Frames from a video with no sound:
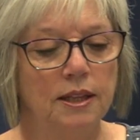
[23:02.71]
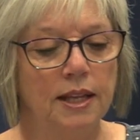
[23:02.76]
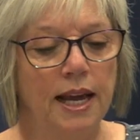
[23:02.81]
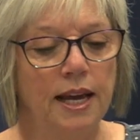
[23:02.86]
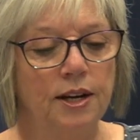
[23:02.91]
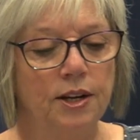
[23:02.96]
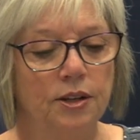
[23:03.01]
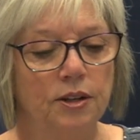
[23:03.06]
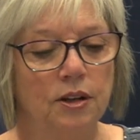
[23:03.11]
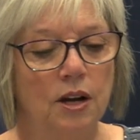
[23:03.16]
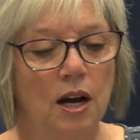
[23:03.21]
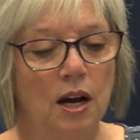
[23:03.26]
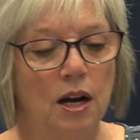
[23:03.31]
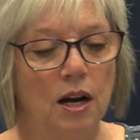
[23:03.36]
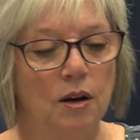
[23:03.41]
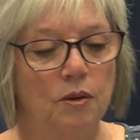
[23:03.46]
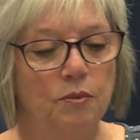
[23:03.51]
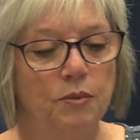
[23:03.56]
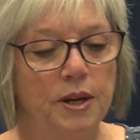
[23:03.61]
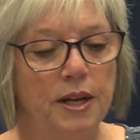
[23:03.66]
later
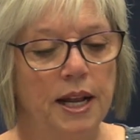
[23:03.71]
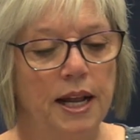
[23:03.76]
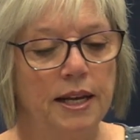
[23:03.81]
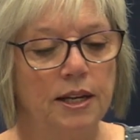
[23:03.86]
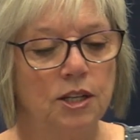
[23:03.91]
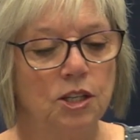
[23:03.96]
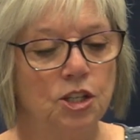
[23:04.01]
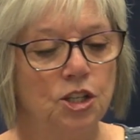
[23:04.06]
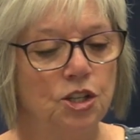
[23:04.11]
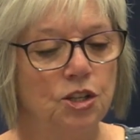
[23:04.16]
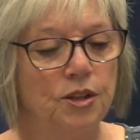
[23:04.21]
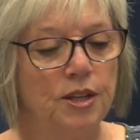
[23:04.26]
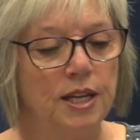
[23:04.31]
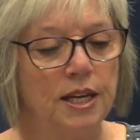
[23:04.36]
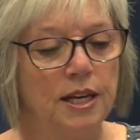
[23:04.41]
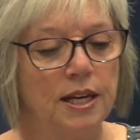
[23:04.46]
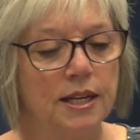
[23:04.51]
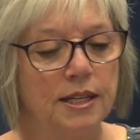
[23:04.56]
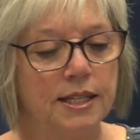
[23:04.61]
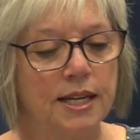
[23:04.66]
uh, related to
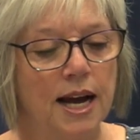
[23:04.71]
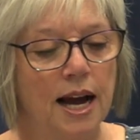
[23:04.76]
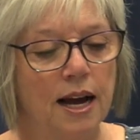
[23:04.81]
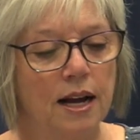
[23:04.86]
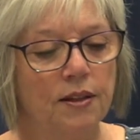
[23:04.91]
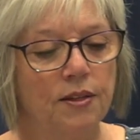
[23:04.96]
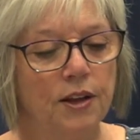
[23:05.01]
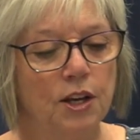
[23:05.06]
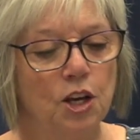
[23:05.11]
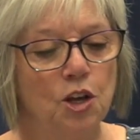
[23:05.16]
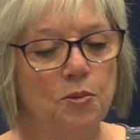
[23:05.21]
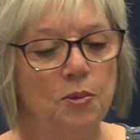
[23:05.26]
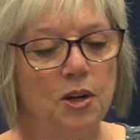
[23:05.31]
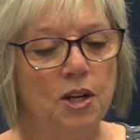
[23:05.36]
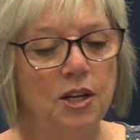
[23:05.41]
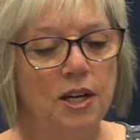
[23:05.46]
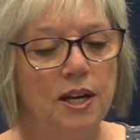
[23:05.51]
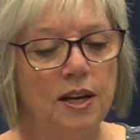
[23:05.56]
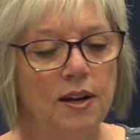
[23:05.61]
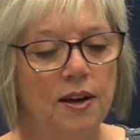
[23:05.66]
the attack, the
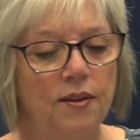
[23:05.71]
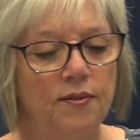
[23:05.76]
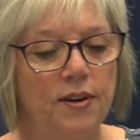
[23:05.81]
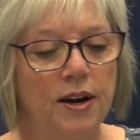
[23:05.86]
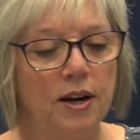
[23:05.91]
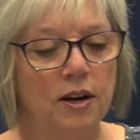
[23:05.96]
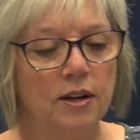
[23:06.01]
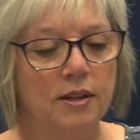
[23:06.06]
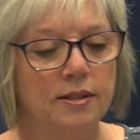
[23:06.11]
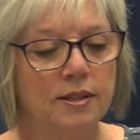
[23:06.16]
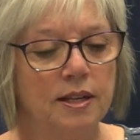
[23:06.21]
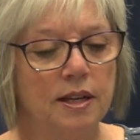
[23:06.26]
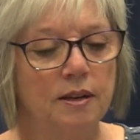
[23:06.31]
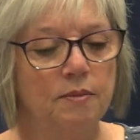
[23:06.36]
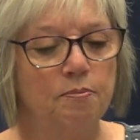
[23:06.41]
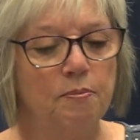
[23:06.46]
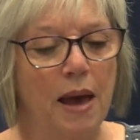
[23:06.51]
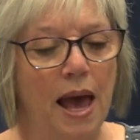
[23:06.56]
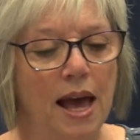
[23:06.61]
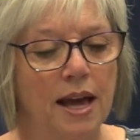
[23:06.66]
community of
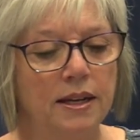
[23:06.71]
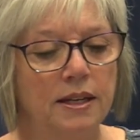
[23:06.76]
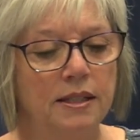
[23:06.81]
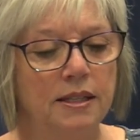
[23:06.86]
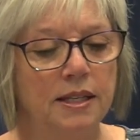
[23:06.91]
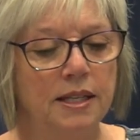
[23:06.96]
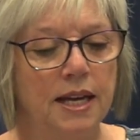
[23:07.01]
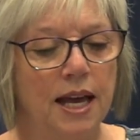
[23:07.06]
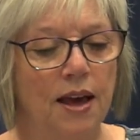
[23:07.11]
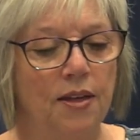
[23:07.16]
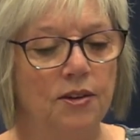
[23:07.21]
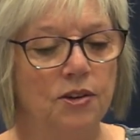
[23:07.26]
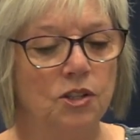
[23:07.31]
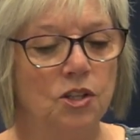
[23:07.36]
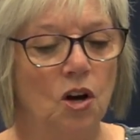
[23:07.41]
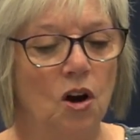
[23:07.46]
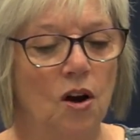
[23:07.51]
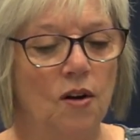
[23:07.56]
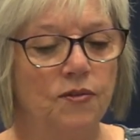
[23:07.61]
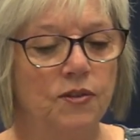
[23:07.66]
Erickson banded together
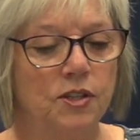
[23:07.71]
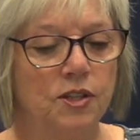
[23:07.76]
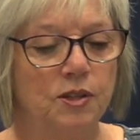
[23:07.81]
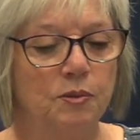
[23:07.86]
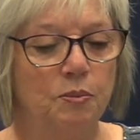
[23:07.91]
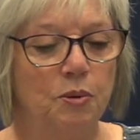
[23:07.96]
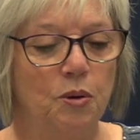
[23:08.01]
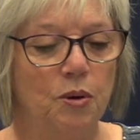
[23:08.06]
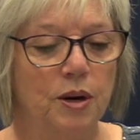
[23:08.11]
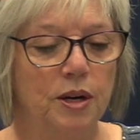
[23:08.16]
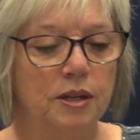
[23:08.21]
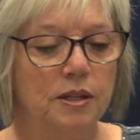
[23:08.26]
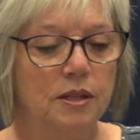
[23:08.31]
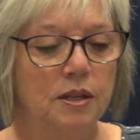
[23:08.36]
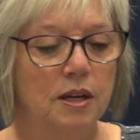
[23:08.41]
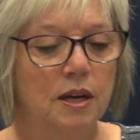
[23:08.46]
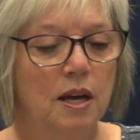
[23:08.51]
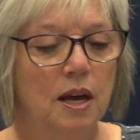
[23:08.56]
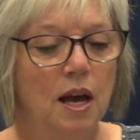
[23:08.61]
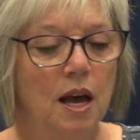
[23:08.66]
to offer support.
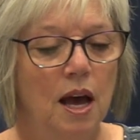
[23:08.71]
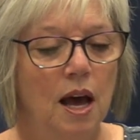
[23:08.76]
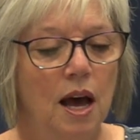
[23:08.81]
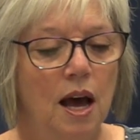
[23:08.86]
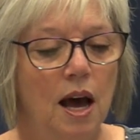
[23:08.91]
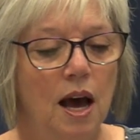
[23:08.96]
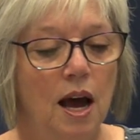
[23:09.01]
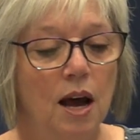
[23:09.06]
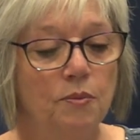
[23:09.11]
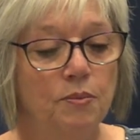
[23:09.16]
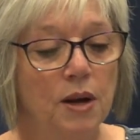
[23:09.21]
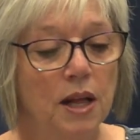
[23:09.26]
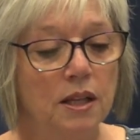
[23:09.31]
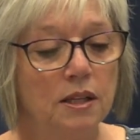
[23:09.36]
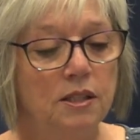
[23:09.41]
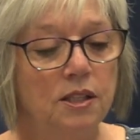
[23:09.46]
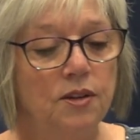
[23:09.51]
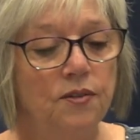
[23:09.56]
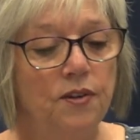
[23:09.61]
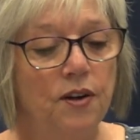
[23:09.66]
A
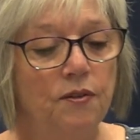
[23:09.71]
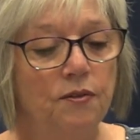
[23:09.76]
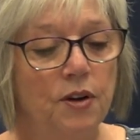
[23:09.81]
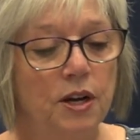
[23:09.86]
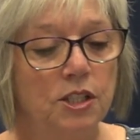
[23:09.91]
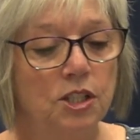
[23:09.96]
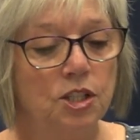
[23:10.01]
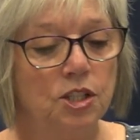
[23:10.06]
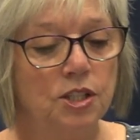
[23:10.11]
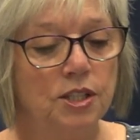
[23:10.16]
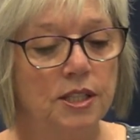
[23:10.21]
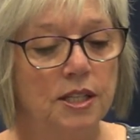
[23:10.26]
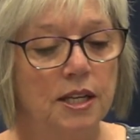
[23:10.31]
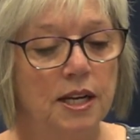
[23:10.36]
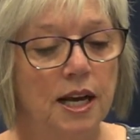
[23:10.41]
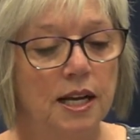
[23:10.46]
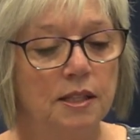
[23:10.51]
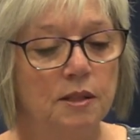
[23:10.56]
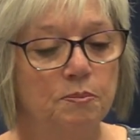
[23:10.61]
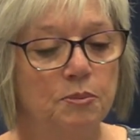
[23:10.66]
relative of
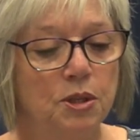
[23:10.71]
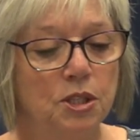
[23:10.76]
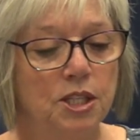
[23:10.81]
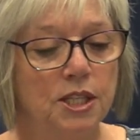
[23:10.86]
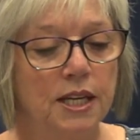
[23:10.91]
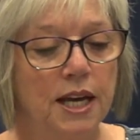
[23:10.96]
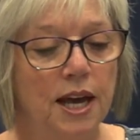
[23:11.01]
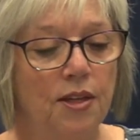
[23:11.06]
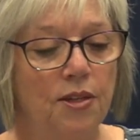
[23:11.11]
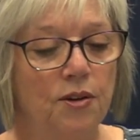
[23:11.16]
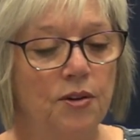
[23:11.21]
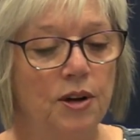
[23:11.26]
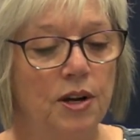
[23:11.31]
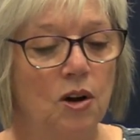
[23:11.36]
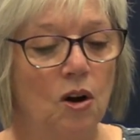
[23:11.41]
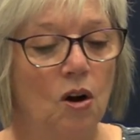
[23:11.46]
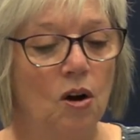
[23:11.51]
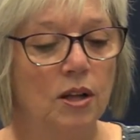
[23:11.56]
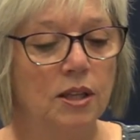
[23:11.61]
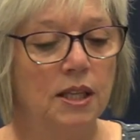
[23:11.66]
Richardson has put together
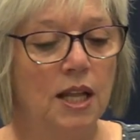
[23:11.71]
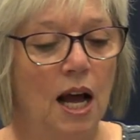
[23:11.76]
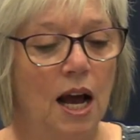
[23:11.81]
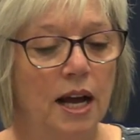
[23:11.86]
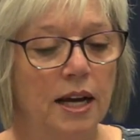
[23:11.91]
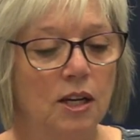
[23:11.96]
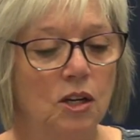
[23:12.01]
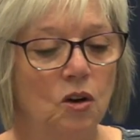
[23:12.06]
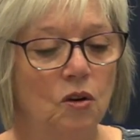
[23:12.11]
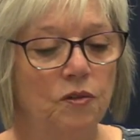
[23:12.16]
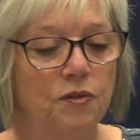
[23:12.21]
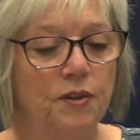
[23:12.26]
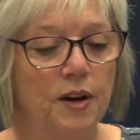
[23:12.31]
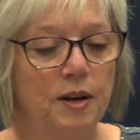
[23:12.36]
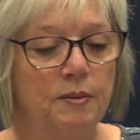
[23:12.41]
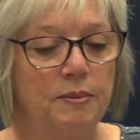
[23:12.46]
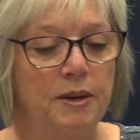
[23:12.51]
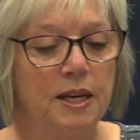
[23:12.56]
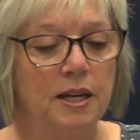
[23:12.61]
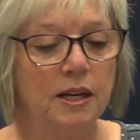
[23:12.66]
an online
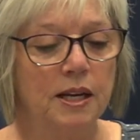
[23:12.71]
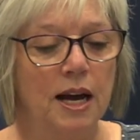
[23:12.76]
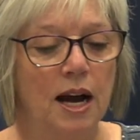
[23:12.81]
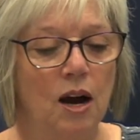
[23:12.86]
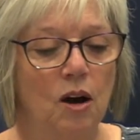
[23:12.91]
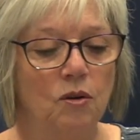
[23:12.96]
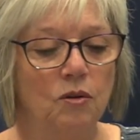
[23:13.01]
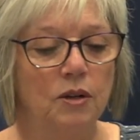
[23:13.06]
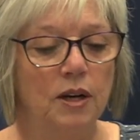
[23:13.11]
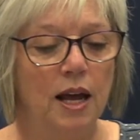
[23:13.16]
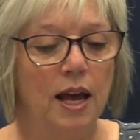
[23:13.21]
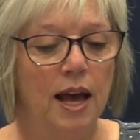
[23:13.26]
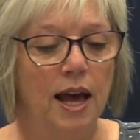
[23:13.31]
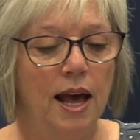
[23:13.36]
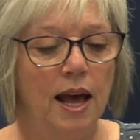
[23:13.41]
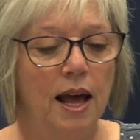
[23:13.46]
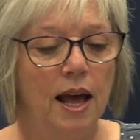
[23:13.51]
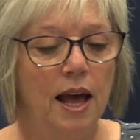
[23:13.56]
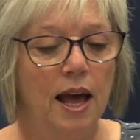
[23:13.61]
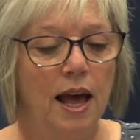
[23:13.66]
GoFundMe account
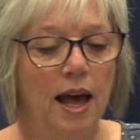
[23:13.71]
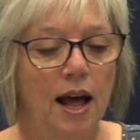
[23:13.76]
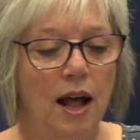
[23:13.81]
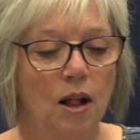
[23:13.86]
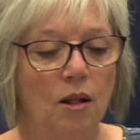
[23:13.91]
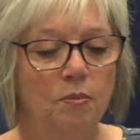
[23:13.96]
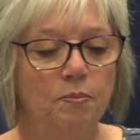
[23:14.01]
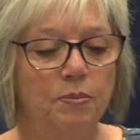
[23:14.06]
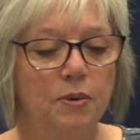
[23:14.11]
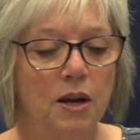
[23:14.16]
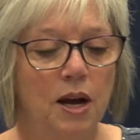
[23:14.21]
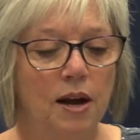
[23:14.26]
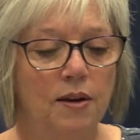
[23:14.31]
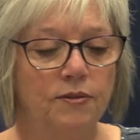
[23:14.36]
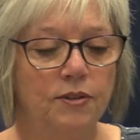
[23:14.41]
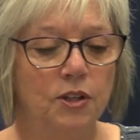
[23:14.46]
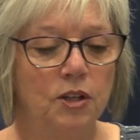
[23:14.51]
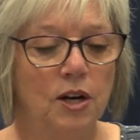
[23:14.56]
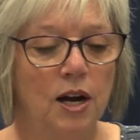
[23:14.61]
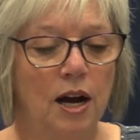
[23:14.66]
help
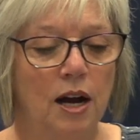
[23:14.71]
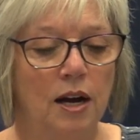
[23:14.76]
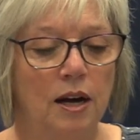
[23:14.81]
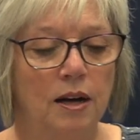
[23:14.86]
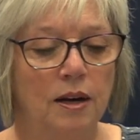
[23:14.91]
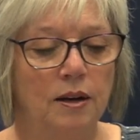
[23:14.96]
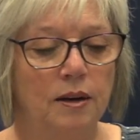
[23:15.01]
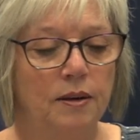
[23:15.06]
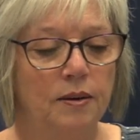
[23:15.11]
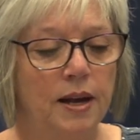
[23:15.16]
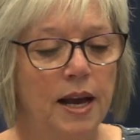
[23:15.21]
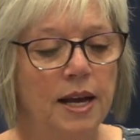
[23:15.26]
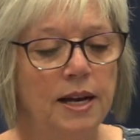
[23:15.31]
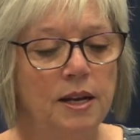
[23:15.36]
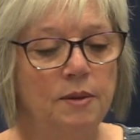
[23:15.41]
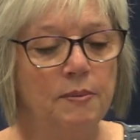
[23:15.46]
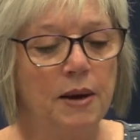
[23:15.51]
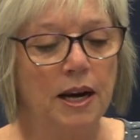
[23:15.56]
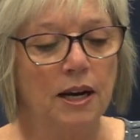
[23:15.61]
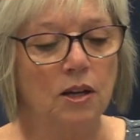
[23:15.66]
cover uh,
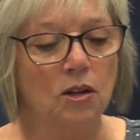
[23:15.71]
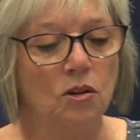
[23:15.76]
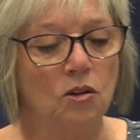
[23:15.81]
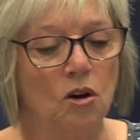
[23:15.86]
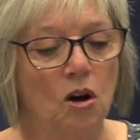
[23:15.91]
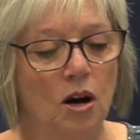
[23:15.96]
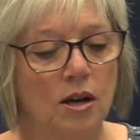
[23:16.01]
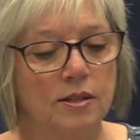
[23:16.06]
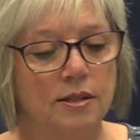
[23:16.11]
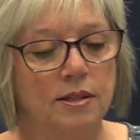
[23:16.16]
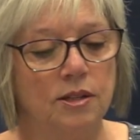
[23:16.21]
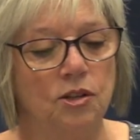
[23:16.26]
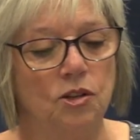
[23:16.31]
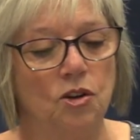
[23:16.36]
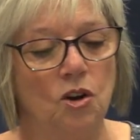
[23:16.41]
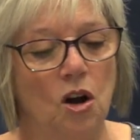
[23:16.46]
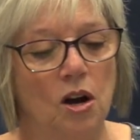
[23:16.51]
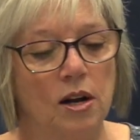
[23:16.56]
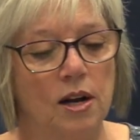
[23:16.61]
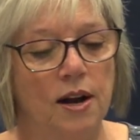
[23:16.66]
any medical costs that
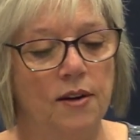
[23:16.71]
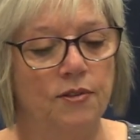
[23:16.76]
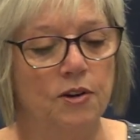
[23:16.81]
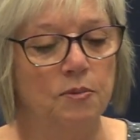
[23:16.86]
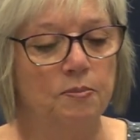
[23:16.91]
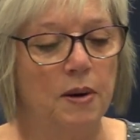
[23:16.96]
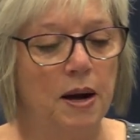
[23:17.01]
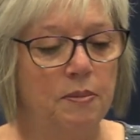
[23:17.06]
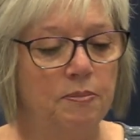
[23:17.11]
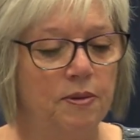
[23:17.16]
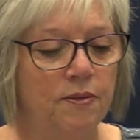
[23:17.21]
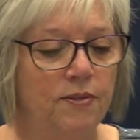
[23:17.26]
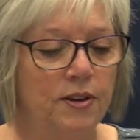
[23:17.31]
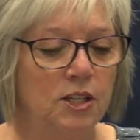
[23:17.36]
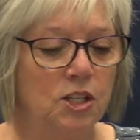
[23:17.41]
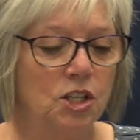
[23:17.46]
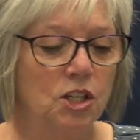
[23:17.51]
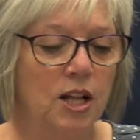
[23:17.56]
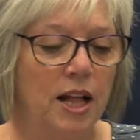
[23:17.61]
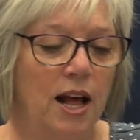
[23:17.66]
are not covered by
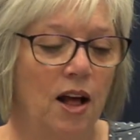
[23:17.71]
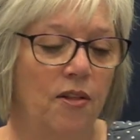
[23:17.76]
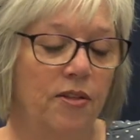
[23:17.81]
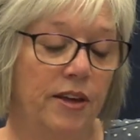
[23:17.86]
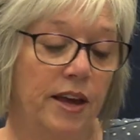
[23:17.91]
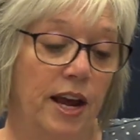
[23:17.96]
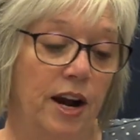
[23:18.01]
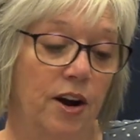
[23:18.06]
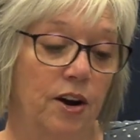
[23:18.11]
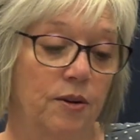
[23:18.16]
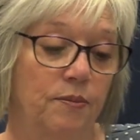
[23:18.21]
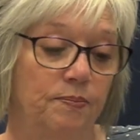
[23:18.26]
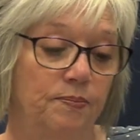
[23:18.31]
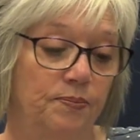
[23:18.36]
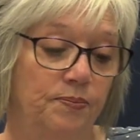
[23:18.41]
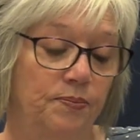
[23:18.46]
provincial health care.